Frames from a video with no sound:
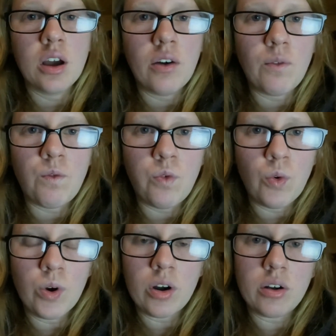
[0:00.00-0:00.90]

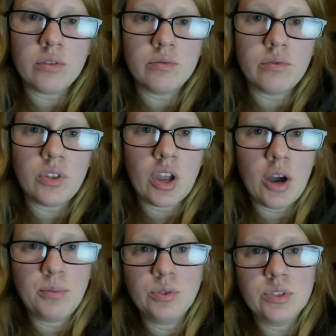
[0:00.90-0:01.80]
for the
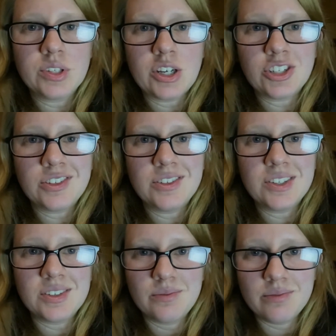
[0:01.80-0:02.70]
couple
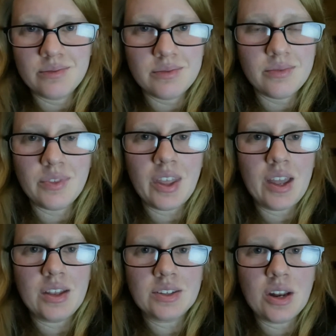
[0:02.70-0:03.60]
sessions. That
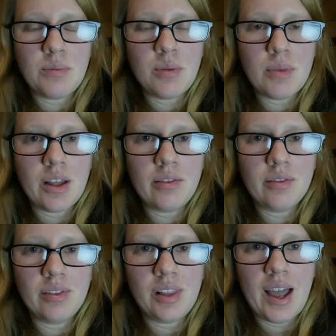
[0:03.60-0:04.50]
is going to be my
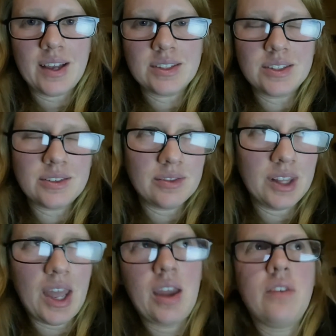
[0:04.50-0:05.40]
last
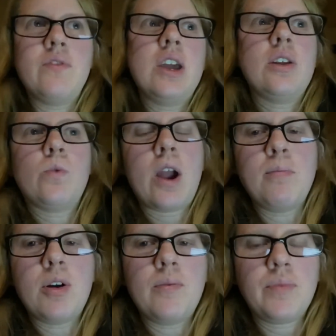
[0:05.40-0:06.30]
leg of
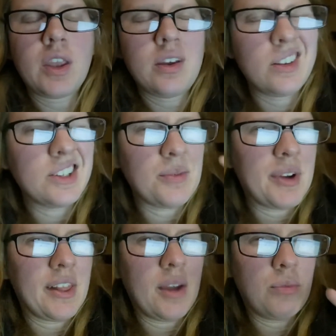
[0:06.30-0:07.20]
NaNoWriMo, because I'm going to
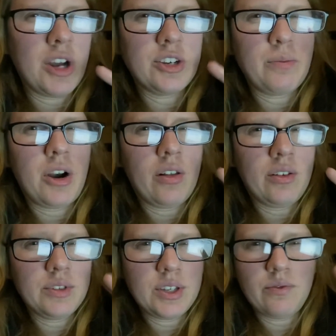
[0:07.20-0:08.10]
let Project Parallel
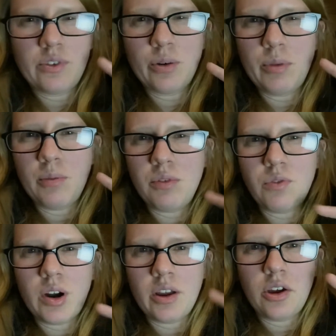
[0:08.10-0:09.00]
sit for a bit
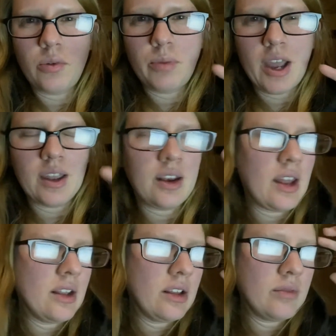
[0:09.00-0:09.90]
before I go back and edit it.